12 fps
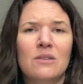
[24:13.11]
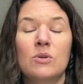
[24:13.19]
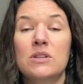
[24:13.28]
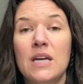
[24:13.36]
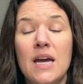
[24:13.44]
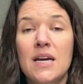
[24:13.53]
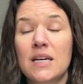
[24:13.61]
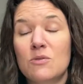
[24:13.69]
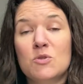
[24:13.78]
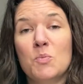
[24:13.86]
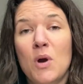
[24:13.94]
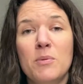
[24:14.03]
what the heck? It
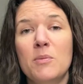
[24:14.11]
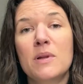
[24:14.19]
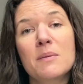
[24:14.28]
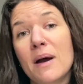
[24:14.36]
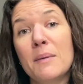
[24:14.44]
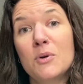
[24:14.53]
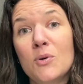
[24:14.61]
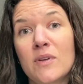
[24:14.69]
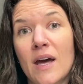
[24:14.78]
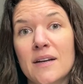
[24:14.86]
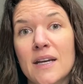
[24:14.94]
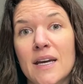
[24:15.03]
was probably my mood
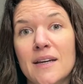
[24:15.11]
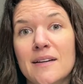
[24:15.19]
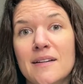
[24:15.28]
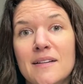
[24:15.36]
that day.